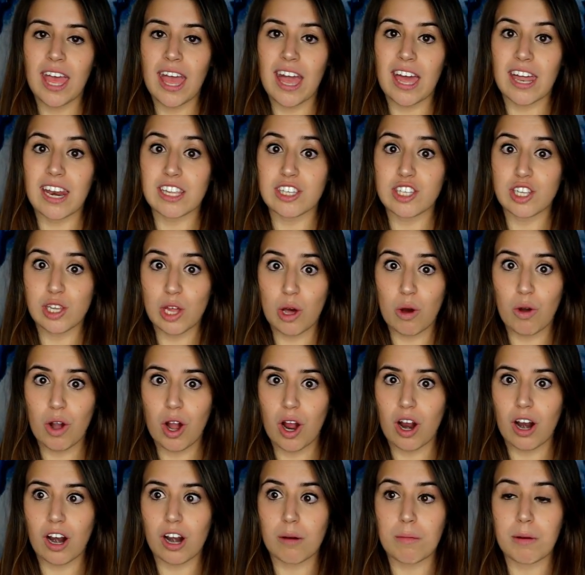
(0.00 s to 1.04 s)
and it's low
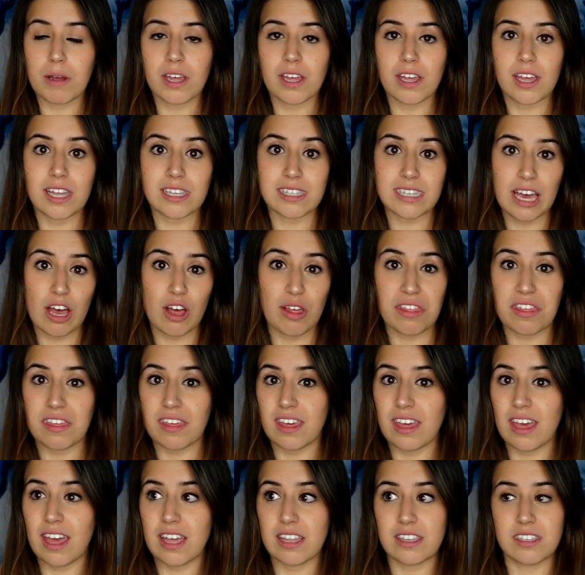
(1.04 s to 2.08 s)
carb it's
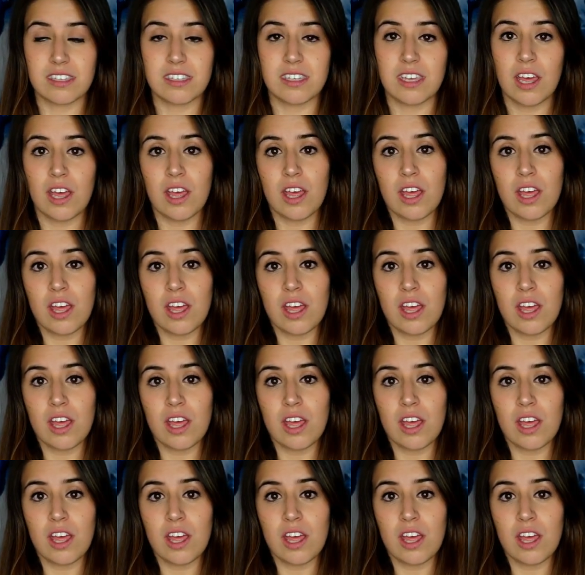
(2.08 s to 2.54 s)
healthy it's